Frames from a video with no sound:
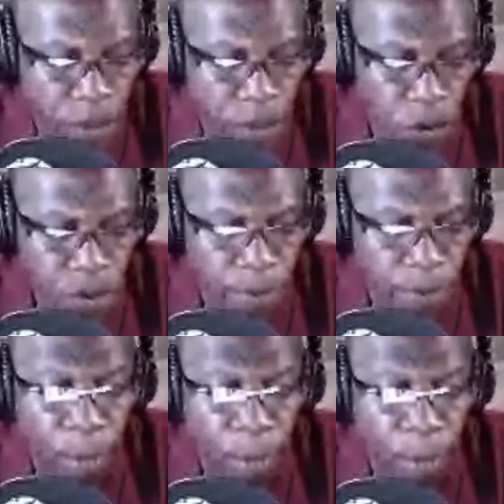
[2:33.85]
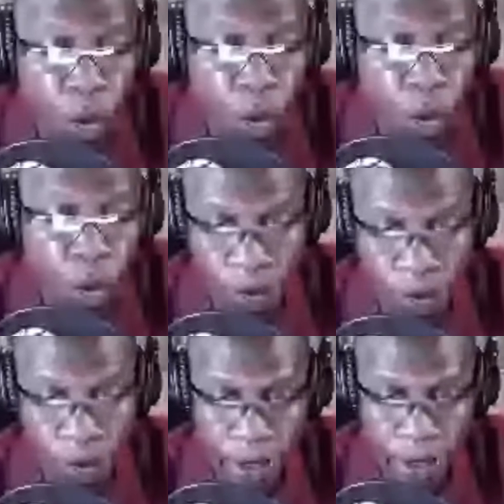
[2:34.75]
losing more ground
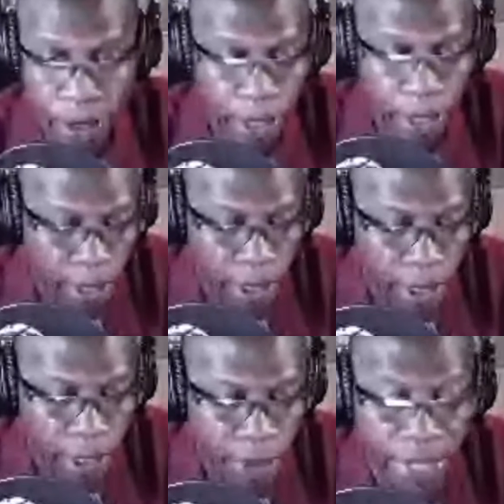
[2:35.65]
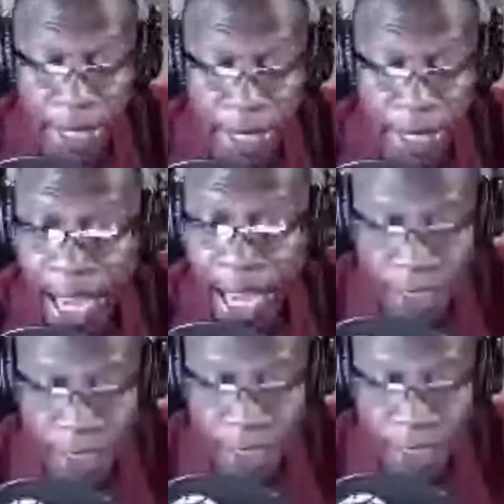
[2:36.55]
than in
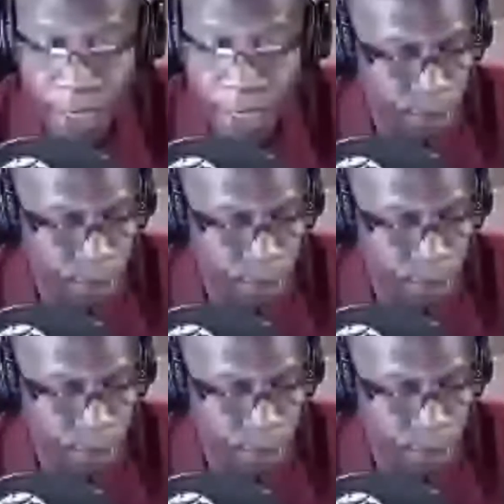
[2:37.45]
politics.